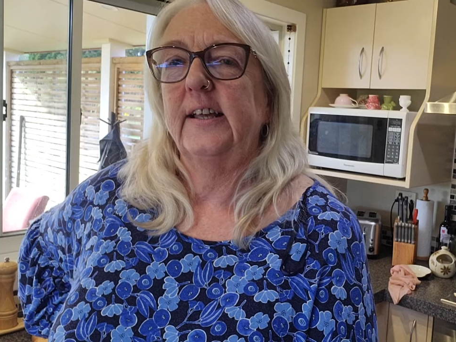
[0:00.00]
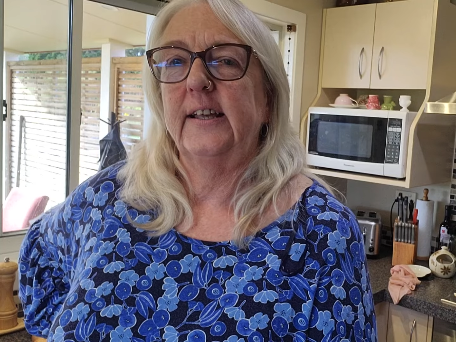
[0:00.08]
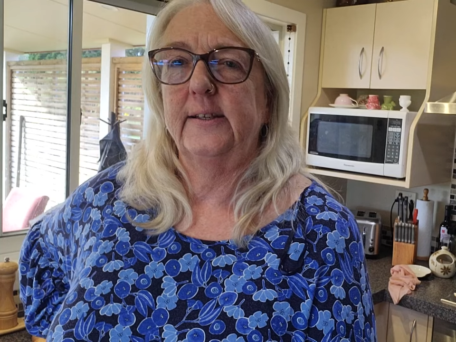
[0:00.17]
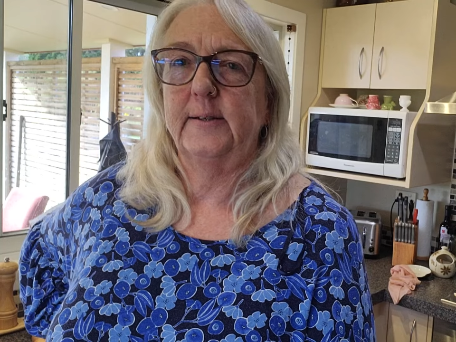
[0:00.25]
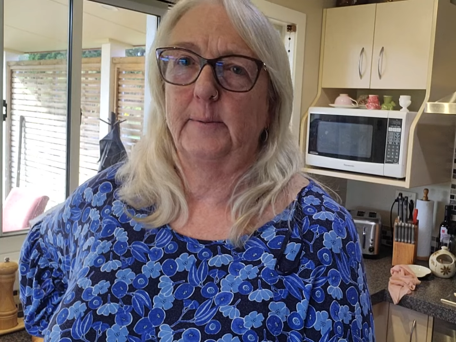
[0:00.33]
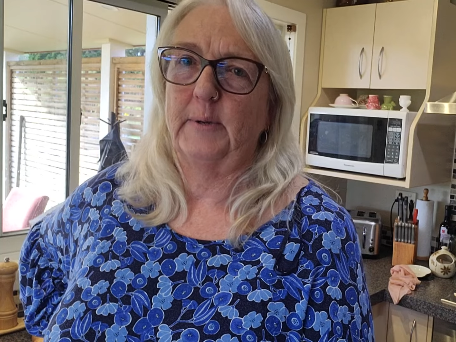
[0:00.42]

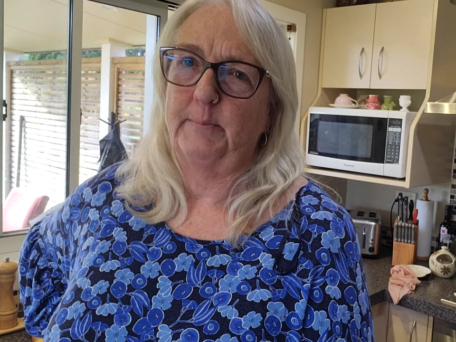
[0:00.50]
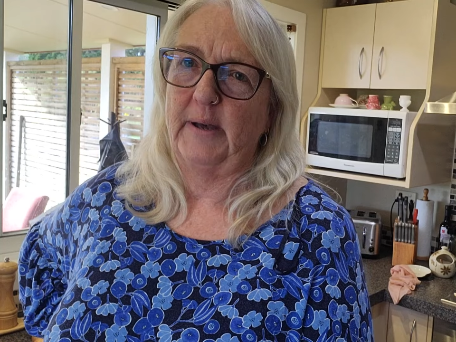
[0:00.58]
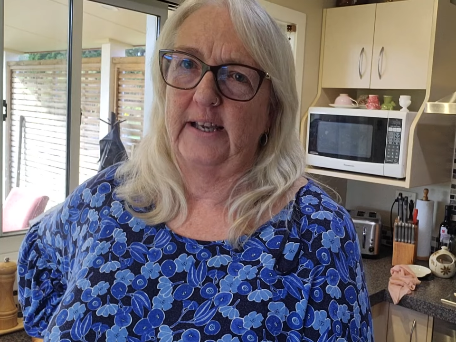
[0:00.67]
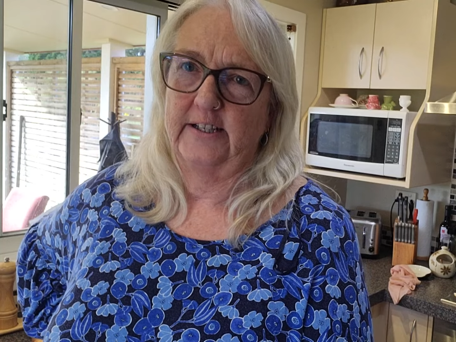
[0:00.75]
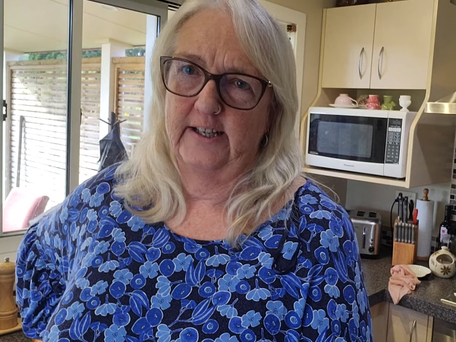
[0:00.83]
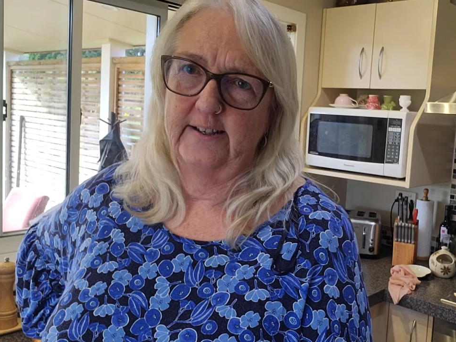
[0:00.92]
and my
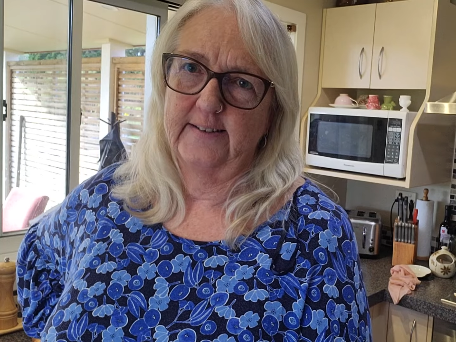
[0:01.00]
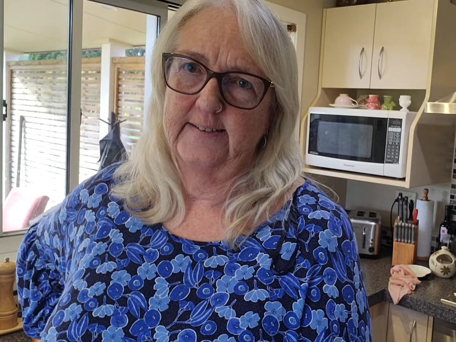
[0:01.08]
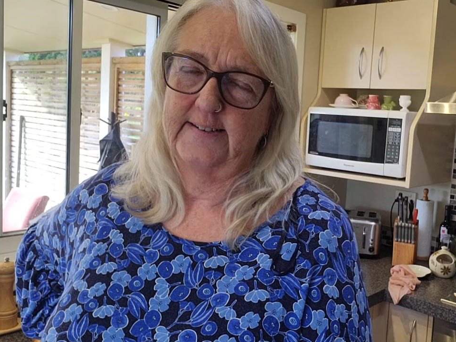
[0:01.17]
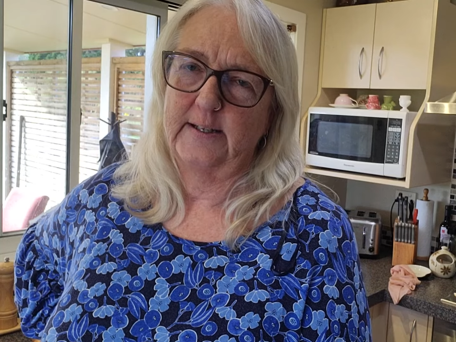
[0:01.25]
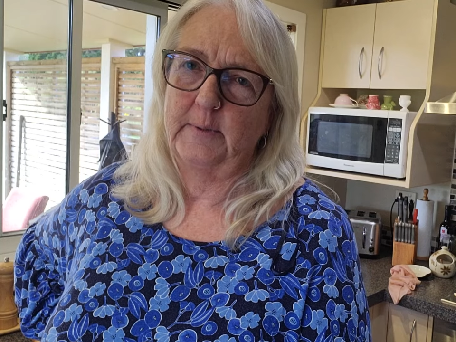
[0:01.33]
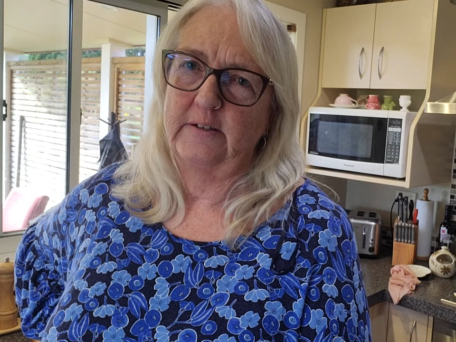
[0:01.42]
partner is
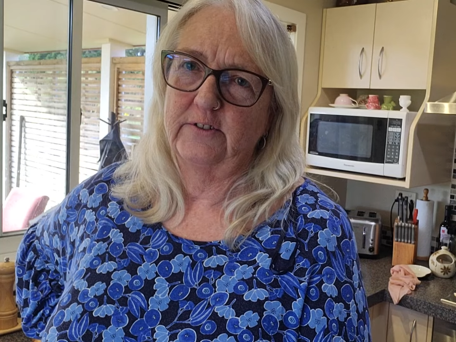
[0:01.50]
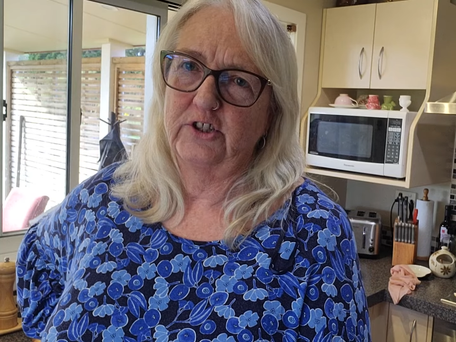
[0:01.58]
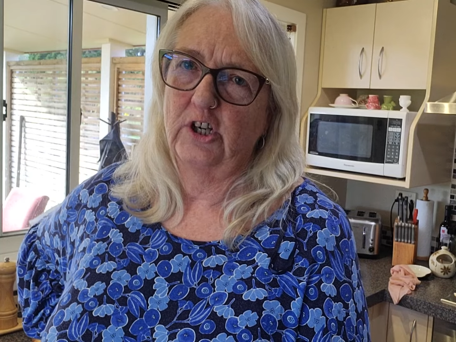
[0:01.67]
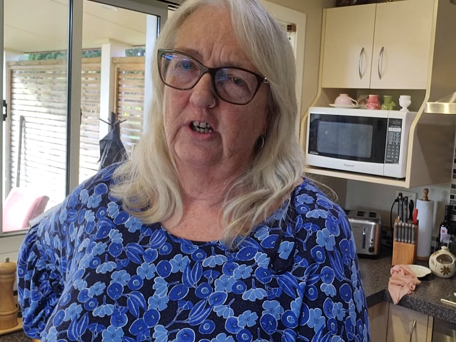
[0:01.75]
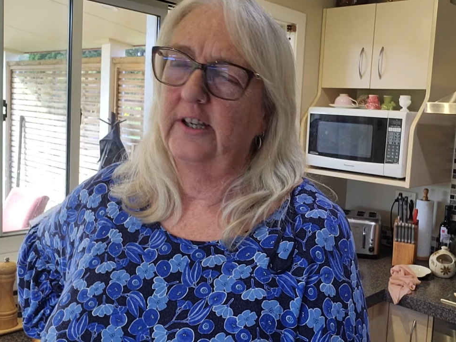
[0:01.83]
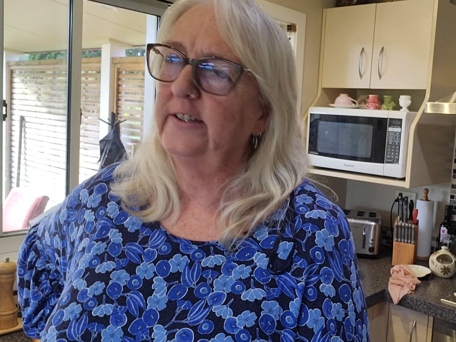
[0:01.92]

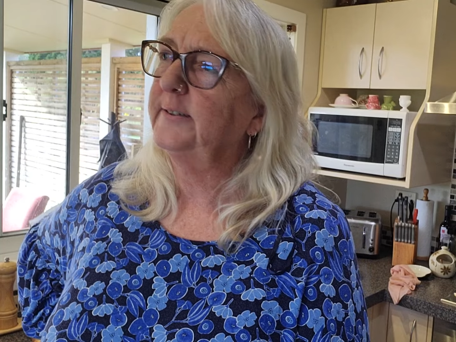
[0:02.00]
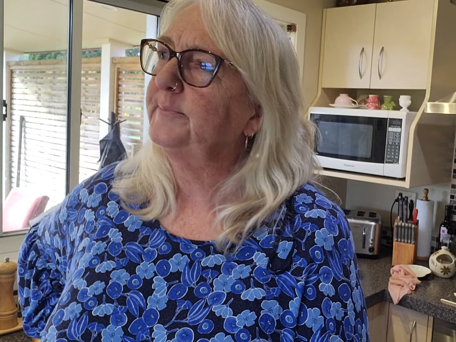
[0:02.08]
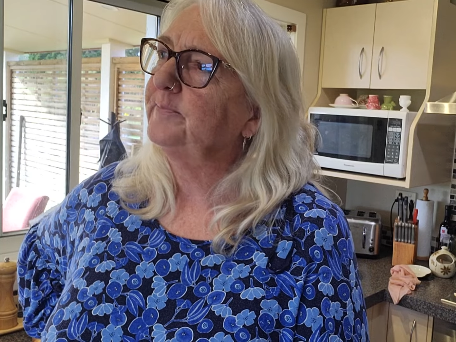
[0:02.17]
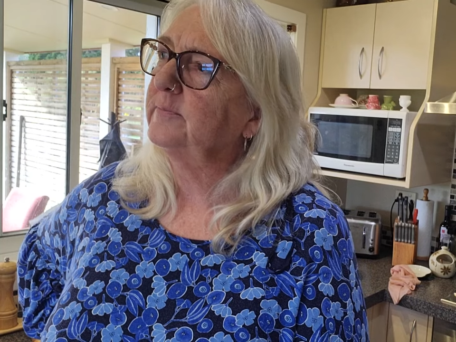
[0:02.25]
semi-retired.